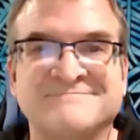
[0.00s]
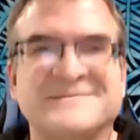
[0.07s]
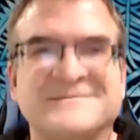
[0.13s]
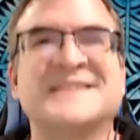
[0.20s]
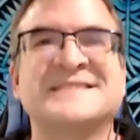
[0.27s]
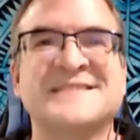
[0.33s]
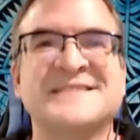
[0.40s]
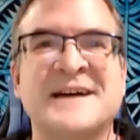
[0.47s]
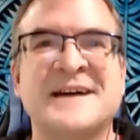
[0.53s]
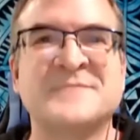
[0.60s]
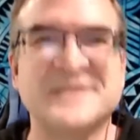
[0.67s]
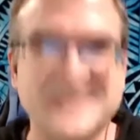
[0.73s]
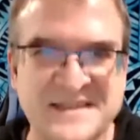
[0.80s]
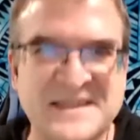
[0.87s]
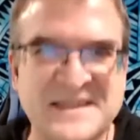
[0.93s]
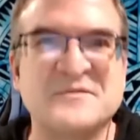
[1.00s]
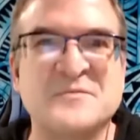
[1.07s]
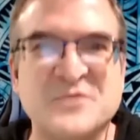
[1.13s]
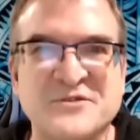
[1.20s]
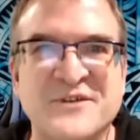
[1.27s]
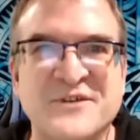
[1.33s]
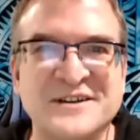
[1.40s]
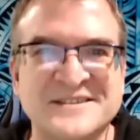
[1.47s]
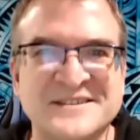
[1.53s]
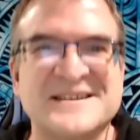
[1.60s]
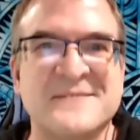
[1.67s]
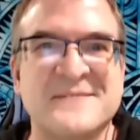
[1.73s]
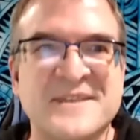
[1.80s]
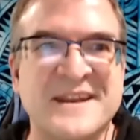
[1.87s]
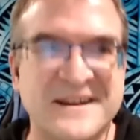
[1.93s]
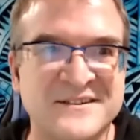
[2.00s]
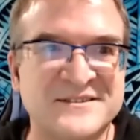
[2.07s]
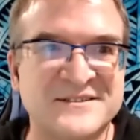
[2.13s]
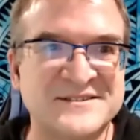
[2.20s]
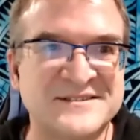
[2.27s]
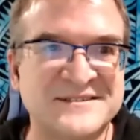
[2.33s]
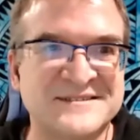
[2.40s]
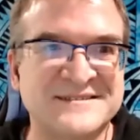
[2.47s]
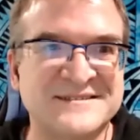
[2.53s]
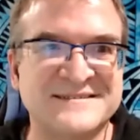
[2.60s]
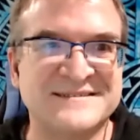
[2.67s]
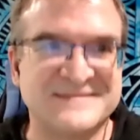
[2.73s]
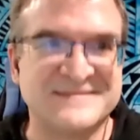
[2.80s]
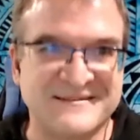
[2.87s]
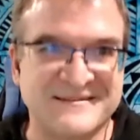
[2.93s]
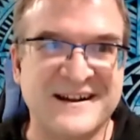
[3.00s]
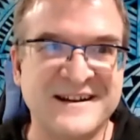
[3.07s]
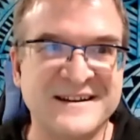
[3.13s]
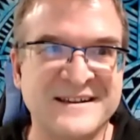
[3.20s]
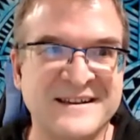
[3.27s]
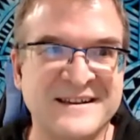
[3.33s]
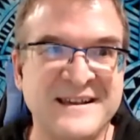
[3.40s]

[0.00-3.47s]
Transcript: it's time to leave and move on to something else, right?